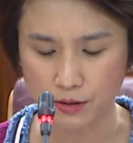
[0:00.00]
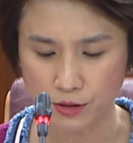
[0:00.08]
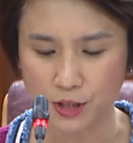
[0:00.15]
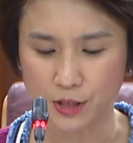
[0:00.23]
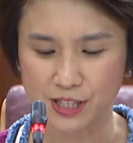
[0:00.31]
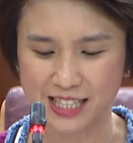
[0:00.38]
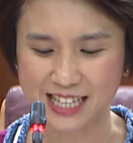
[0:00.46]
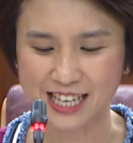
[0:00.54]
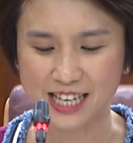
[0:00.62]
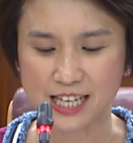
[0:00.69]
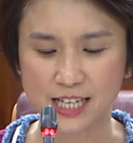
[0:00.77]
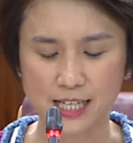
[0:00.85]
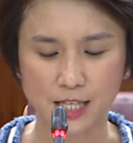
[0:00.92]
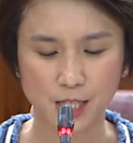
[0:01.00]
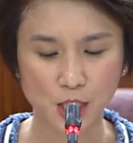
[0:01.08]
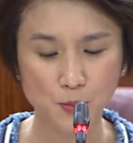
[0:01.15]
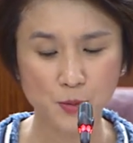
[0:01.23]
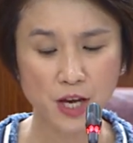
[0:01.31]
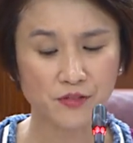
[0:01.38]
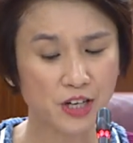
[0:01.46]
Third,
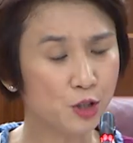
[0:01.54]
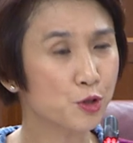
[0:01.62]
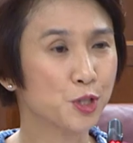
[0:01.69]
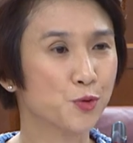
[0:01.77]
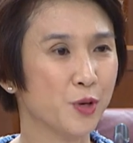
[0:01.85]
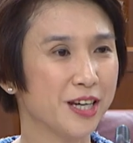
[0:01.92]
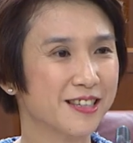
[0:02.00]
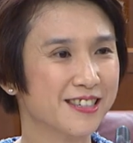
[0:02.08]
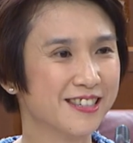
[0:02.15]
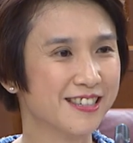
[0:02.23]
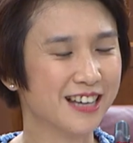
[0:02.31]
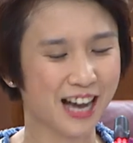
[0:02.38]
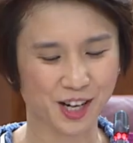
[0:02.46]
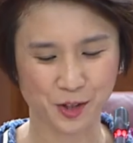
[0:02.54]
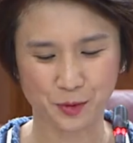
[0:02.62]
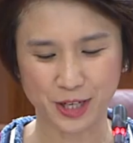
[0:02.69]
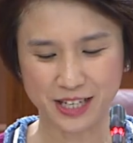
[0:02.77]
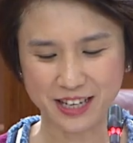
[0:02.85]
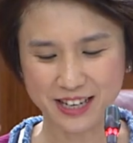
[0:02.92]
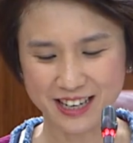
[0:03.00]
CPF interest rates are
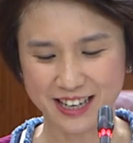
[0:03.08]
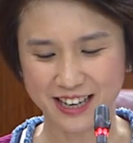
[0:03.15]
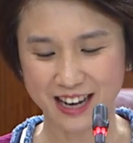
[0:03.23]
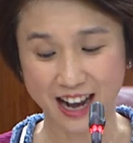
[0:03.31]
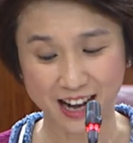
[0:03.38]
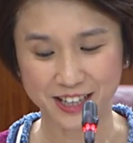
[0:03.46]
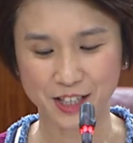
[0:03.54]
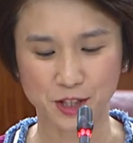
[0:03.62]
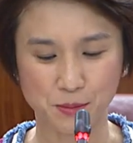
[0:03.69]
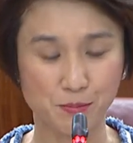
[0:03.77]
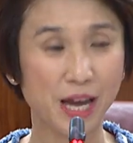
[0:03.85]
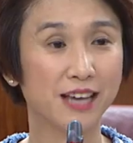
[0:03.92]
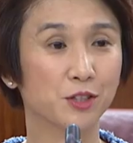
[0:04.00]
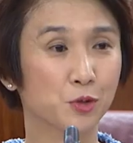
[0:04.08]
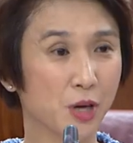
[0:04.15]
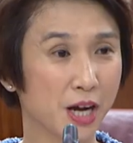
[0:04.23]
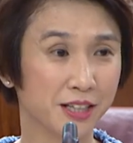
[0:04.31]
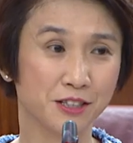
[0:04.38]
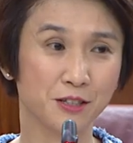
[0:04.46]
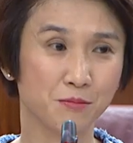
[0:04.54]
already high compared to
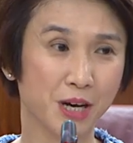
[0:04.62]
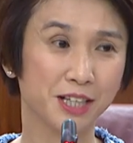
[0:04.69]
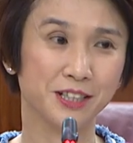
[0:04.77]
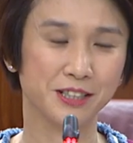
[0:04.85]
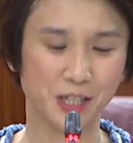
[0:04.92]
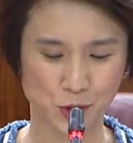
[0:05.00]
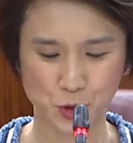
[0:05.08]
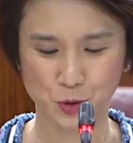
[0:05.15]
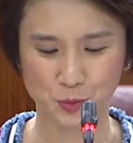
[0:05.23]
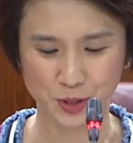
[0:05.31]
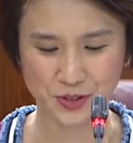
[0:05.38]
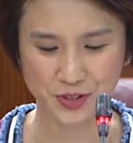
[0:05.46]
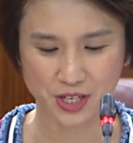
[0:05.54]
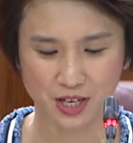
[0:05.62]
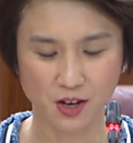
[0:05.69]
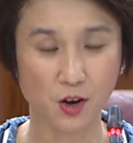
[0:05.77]
other market instruments